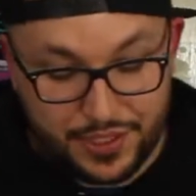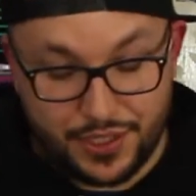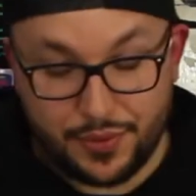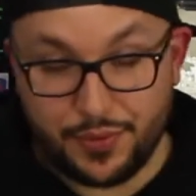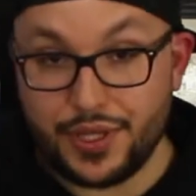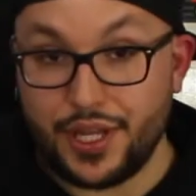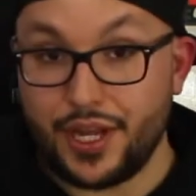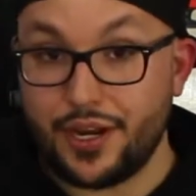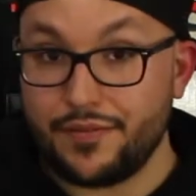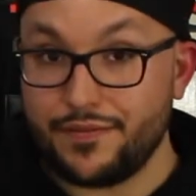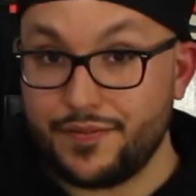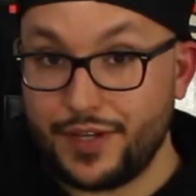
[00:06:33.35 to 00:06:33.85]
So
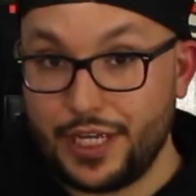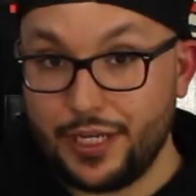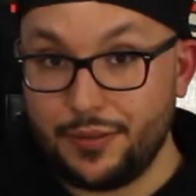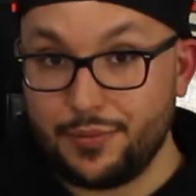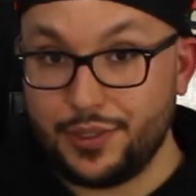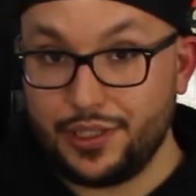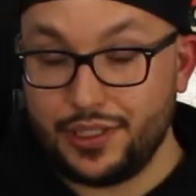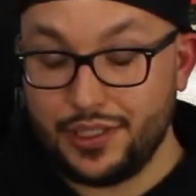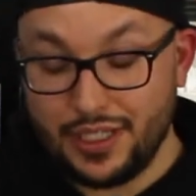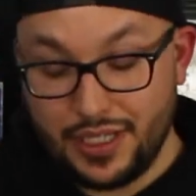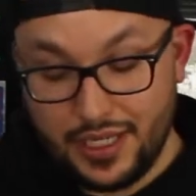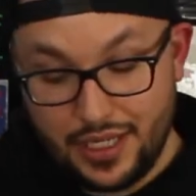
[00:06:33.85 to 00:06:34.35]
when they're
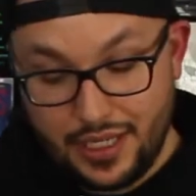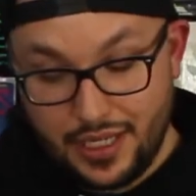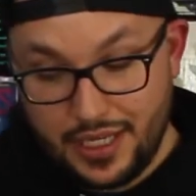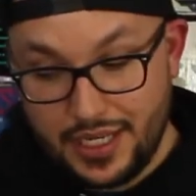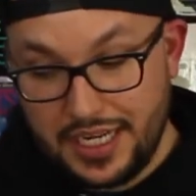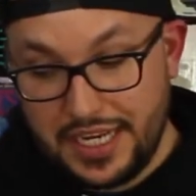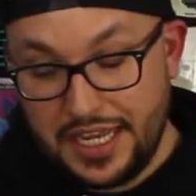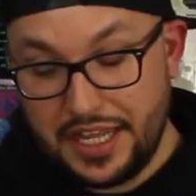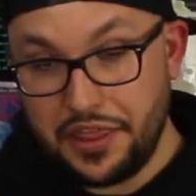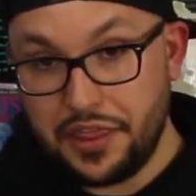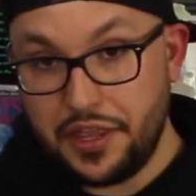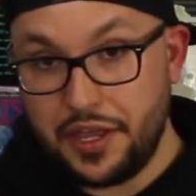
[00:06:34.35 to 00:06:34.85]
available
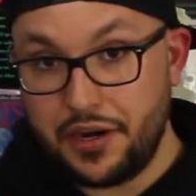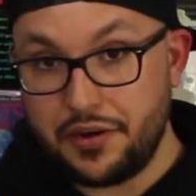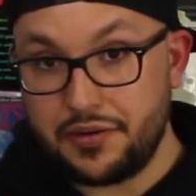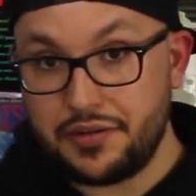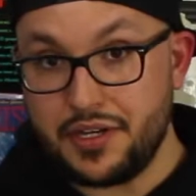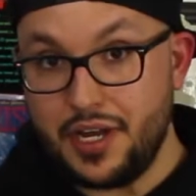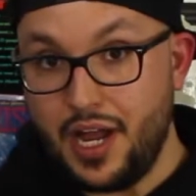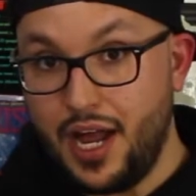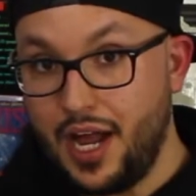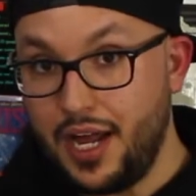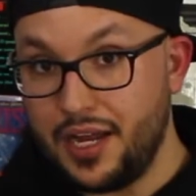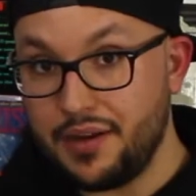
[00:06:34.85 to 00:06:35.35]
and they're
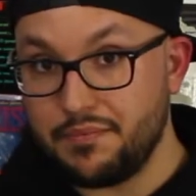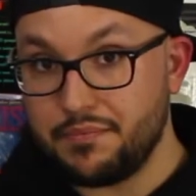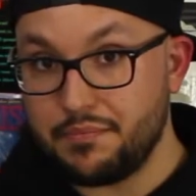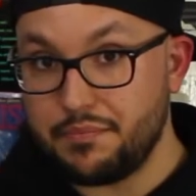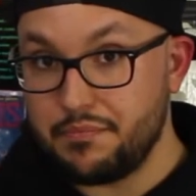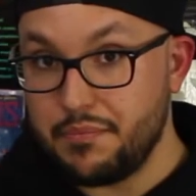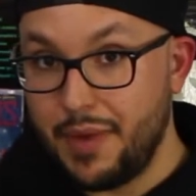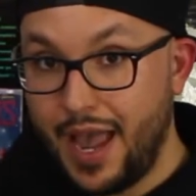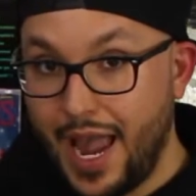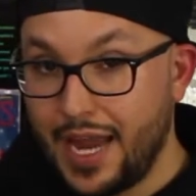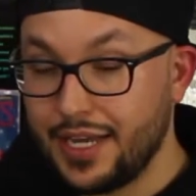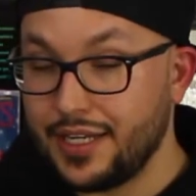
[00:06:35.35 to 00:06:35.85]
not
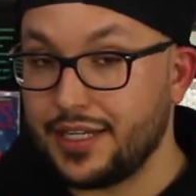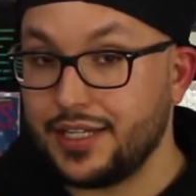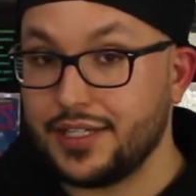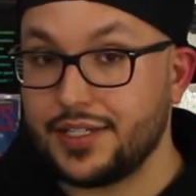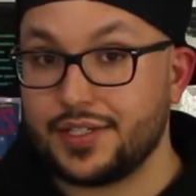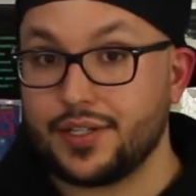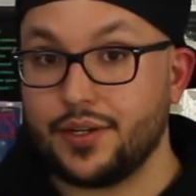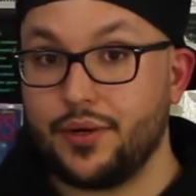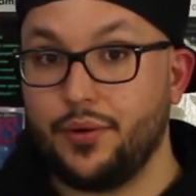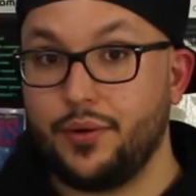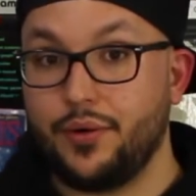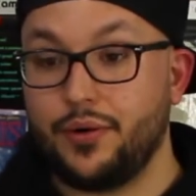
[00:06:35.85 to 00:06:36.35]

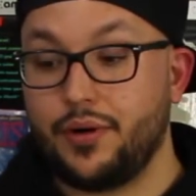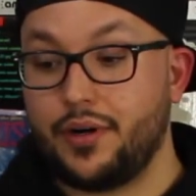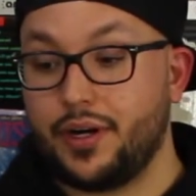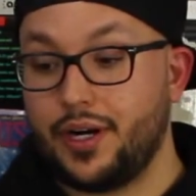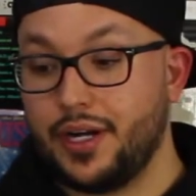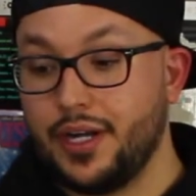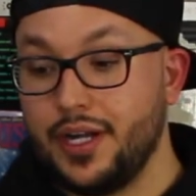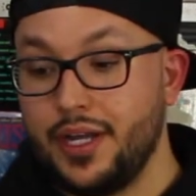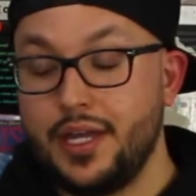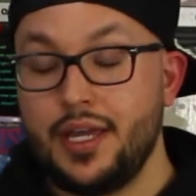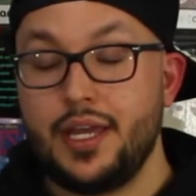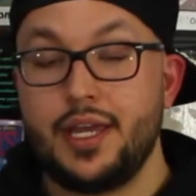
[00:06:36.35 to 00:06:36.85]
Madden's
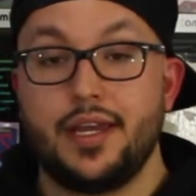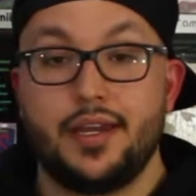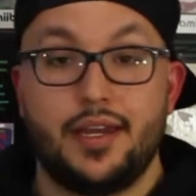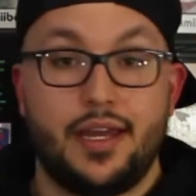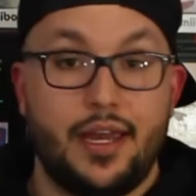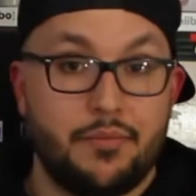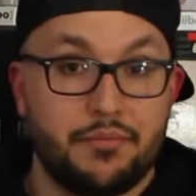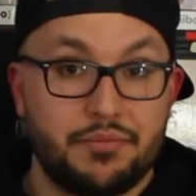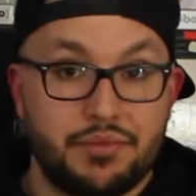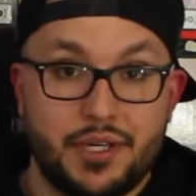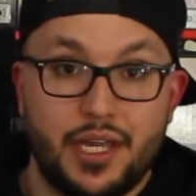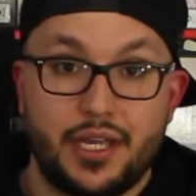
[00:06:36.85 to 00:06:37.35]
or
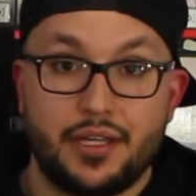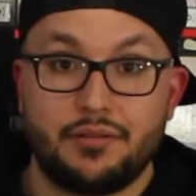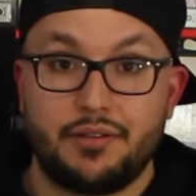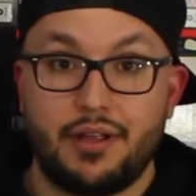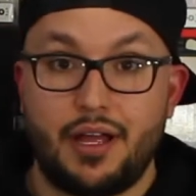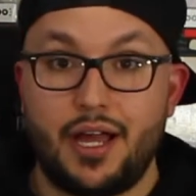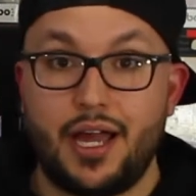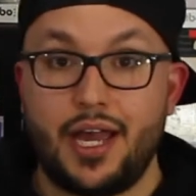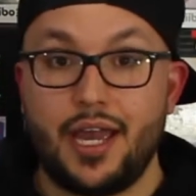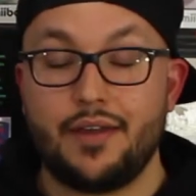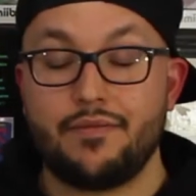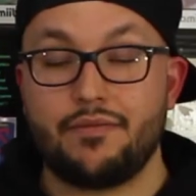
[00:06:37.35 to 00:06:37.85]
NBA
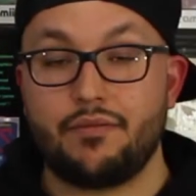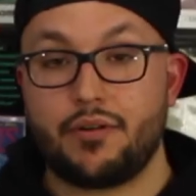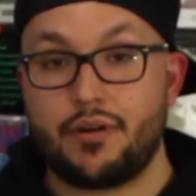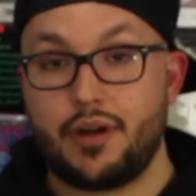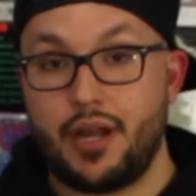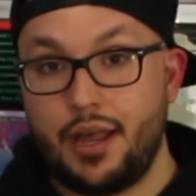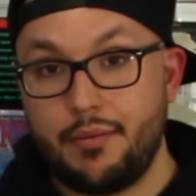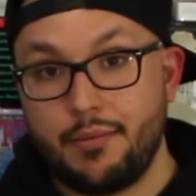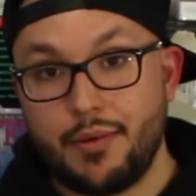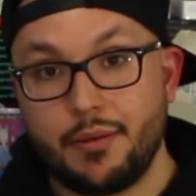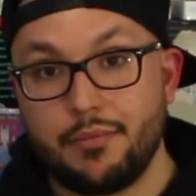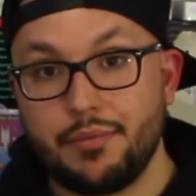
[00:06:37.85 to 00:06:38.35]
Live or
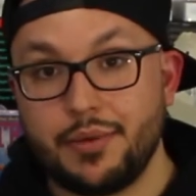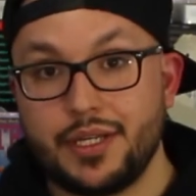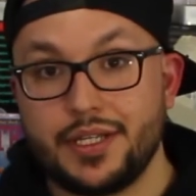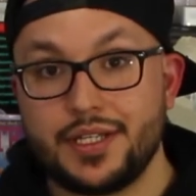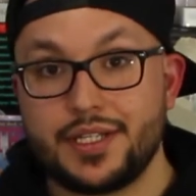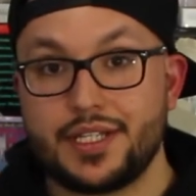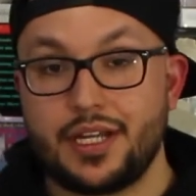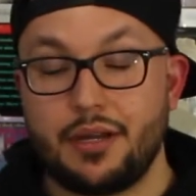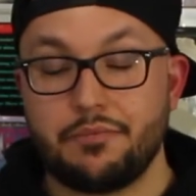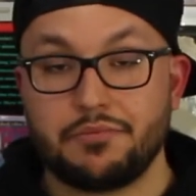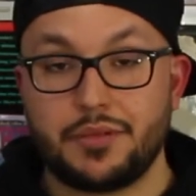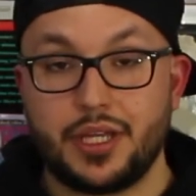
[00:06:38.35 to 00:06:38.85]
MLB
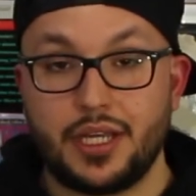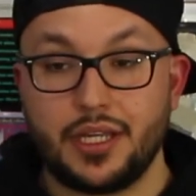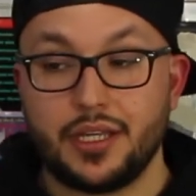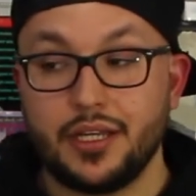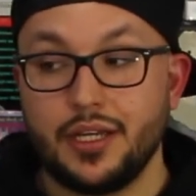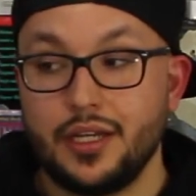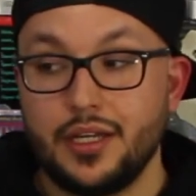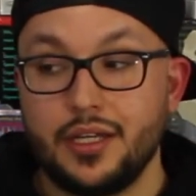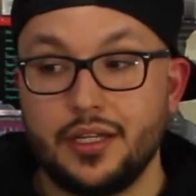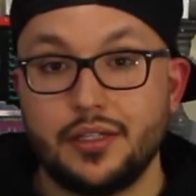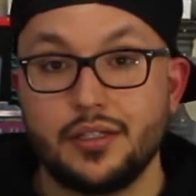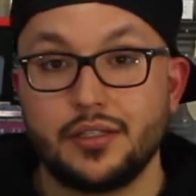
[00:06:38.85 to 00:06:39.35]
something,
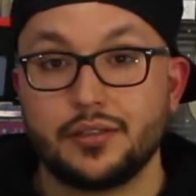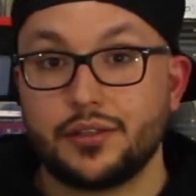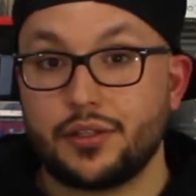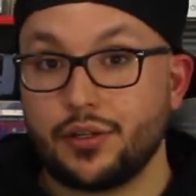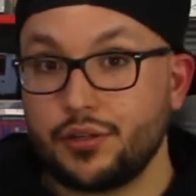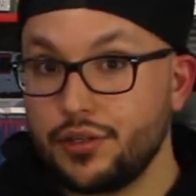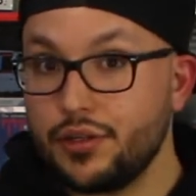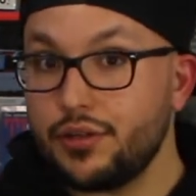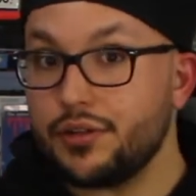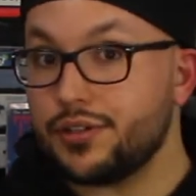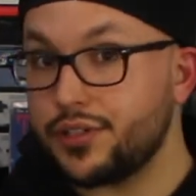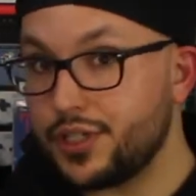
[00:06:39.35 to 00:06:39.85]

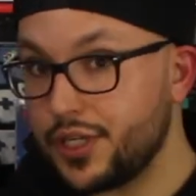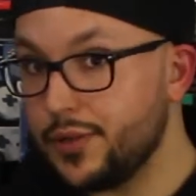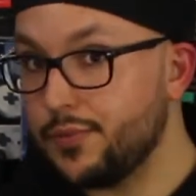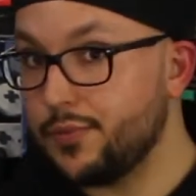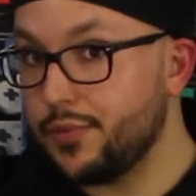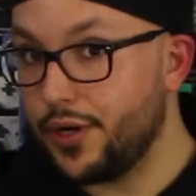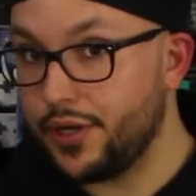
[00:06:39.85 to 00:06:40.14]
they're usually